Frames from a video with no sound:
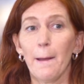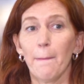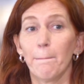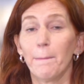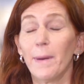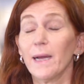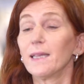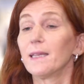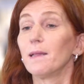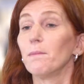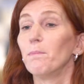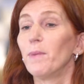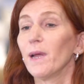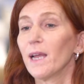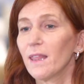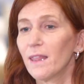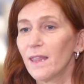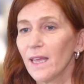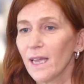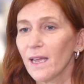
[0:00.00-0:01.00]
But the
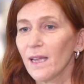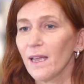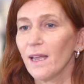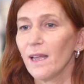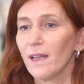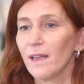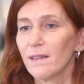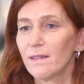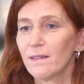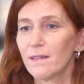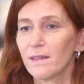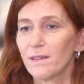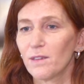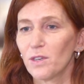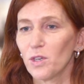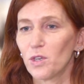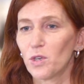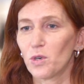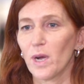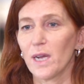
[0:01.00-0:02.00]
big thing is
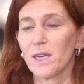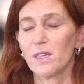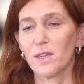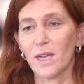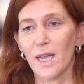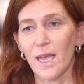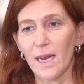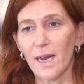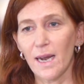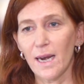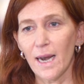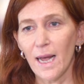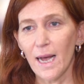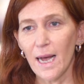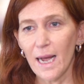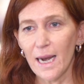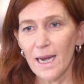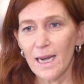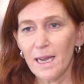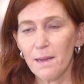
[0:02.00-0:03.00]
to try to get an,
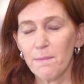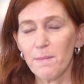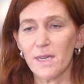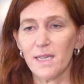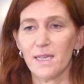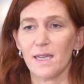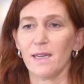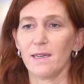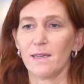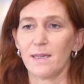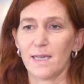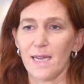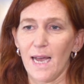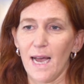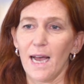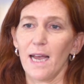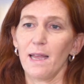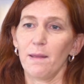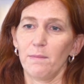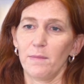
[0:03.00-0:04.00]
a limited
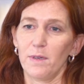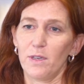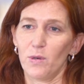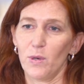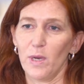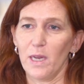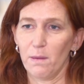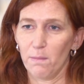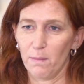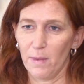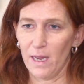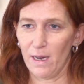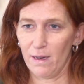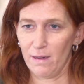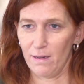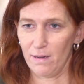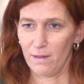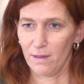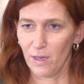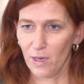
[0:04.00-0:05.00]
time treatment
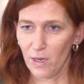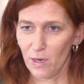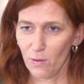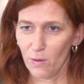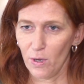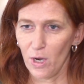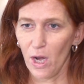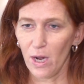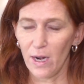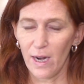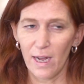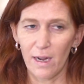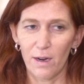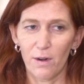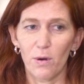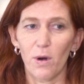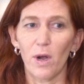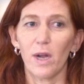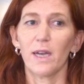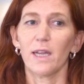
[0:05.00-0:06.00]
you know, not a
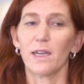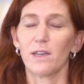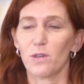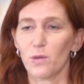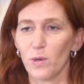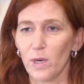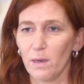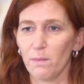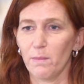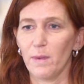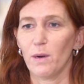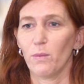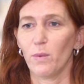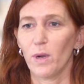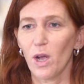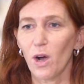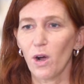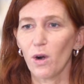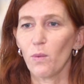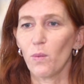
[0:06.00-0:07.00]
chronic treatment.
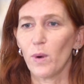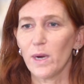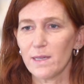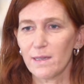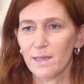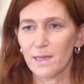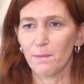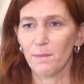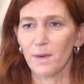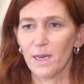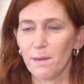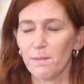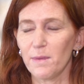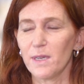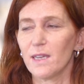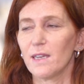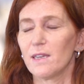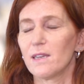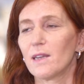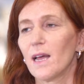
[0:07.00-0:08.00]
We all want some
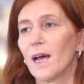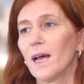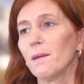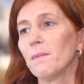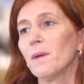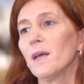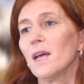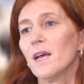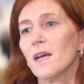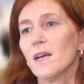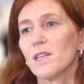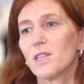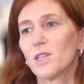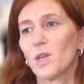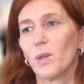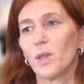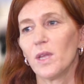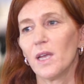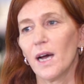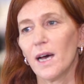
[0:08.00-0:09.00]
limited time.
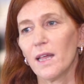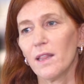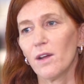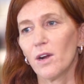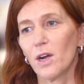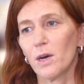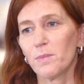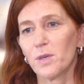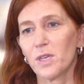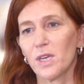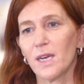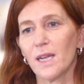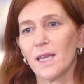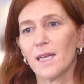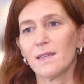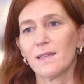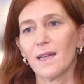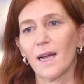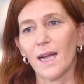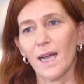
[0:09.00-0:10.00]
So the other option
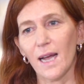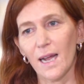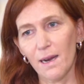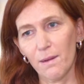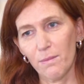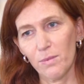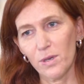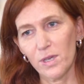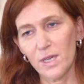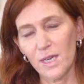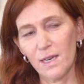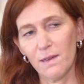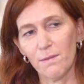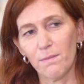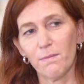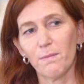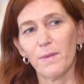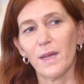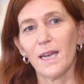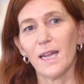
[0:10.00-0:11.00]
is acalabrutinib,
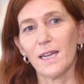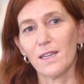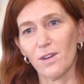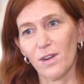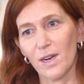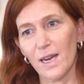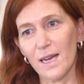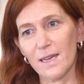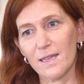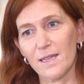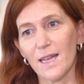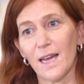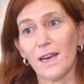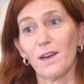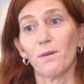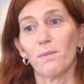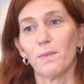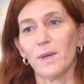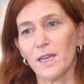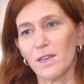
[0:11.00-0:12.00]
venetoclax,
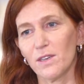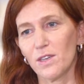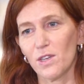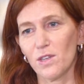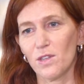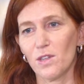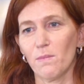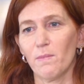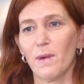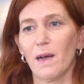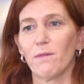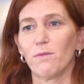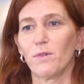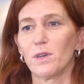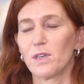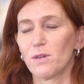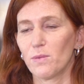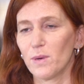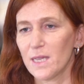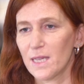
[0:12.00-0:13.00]
and obinutuzumab,
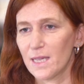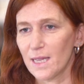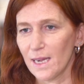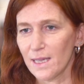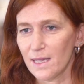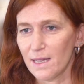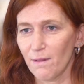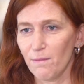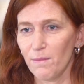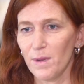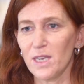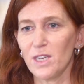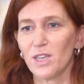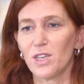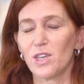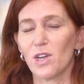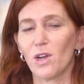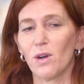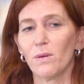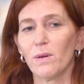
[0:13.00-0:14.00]
which results have been
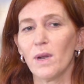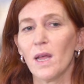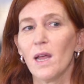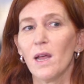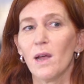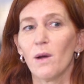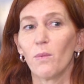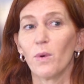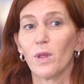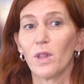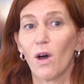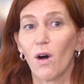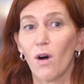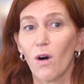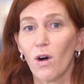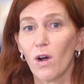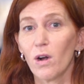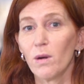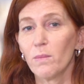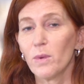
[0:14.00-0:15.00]
shown with
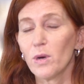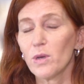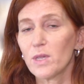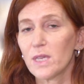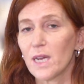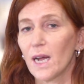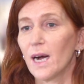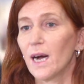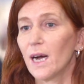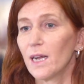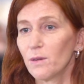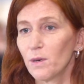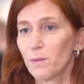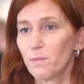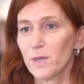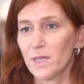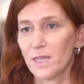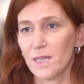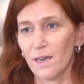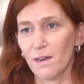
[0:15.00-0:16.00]
almost
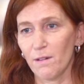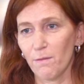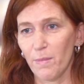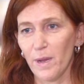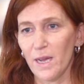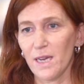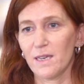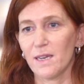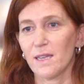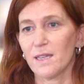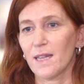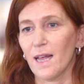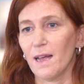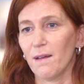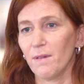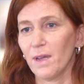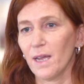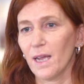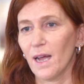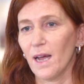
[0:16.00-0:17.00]
100% of patients
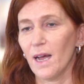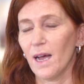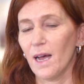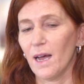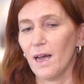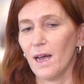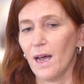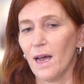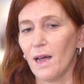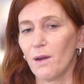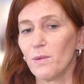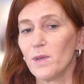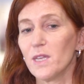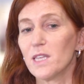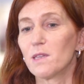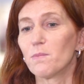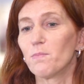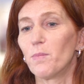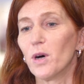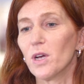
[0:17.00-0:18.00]
having a, a
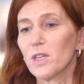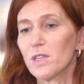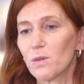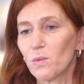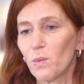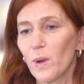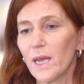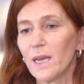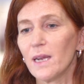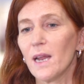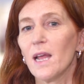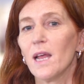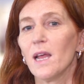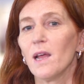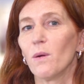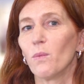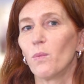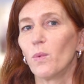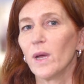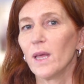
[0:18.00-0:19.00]
response rate
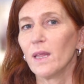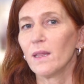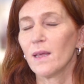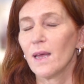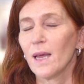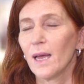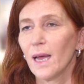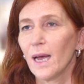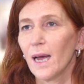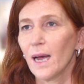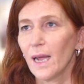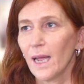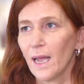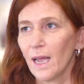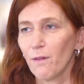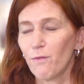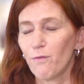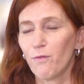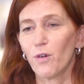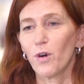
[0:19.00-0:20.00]
with
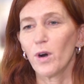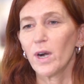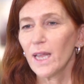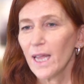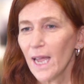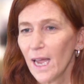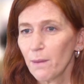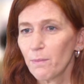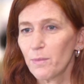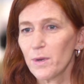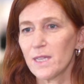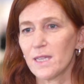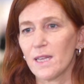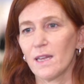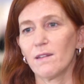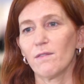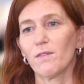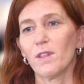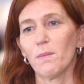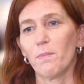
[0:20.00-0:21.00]

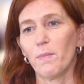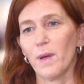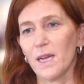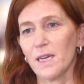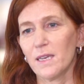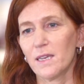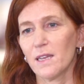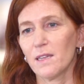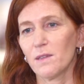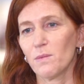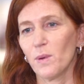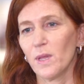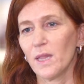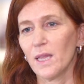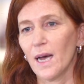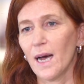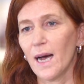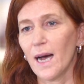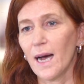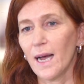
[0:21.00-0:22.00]
48% eh, of the patients with
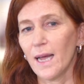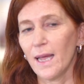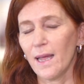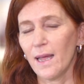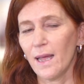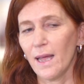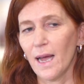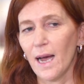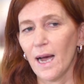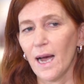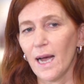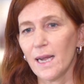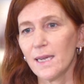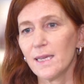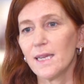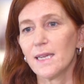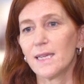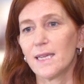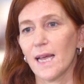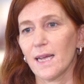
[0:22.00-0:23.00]
eh,
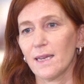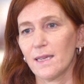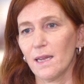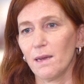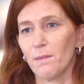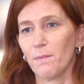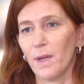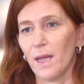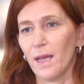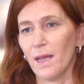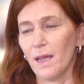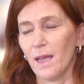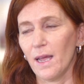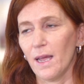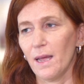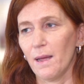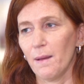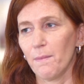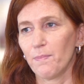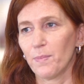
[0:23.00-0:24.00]
undetected
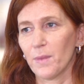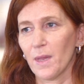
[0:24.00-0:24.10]
eh,